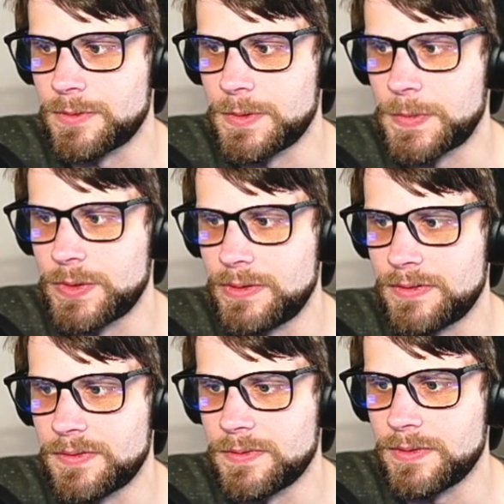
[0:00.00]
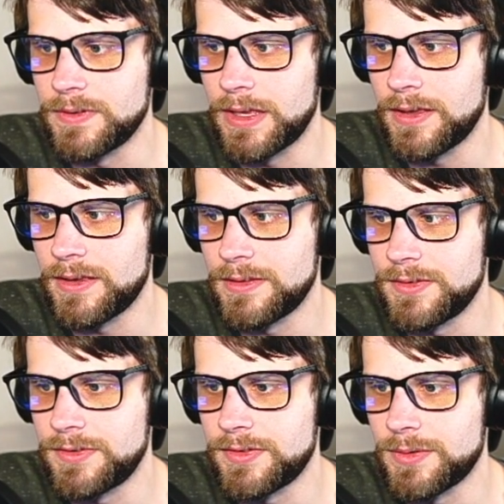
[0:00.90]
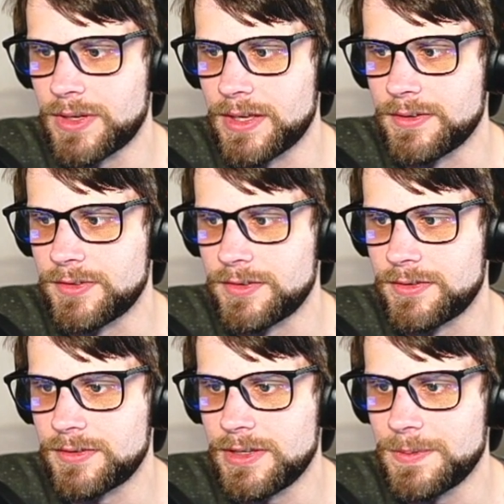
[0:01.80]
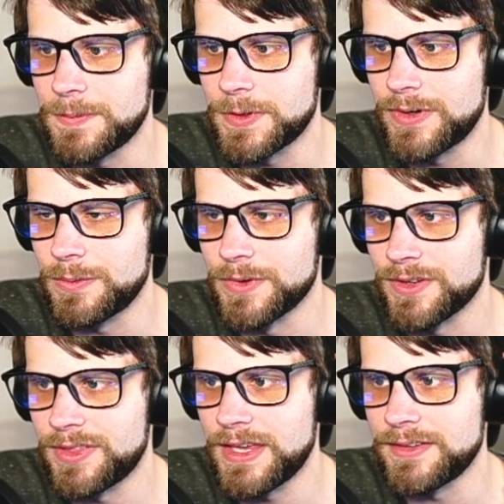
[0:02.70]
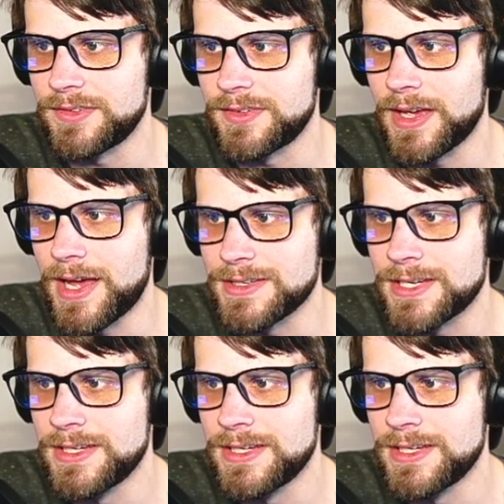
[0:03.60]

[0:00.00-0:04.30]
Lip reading: Remember, you have, that's so nice. Keep up the great work. Thanks, Scott.